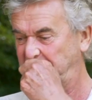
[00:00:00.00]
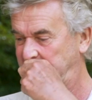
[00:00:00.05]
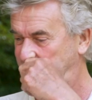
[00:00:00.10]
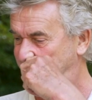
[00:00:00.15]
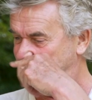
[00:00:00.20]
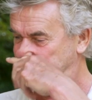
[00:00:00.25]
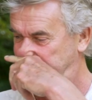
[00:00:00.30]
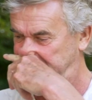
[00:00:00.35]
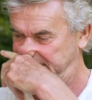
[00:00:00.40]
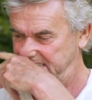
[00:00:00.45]

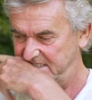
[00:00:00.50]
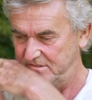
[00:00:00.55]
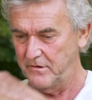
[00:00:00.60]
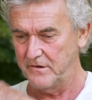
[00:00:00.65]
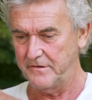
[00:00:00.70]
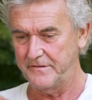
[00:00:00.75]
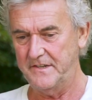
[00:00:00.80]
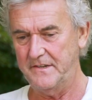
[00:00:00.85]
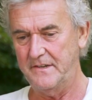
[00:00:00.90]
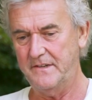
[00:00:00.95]
And it's sort
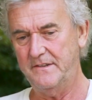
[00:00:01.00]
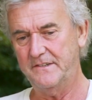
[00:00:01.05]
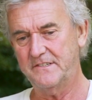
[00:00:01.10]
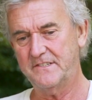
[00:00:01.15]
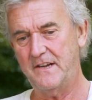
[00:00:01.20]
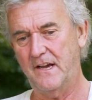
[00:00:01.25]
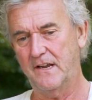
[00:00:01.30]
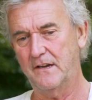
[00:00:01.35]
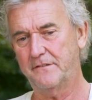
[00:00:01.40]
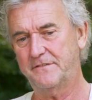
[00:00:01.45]
of in the
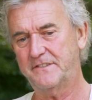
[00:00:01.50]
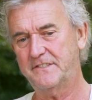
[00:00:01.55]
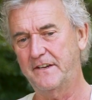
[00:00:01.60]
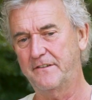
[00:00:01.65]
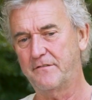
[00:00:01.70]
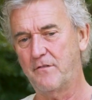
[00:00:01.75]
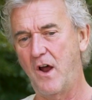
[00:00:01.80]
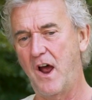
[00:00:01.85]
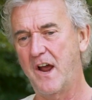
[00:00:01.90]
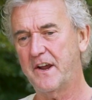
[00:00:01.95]
style of
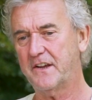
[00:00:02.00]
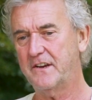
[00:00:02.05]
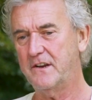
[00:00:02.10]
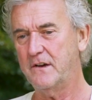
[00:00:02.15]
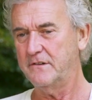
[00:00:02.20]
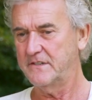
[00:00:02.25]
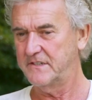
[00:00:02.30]
Steve Reich, you know,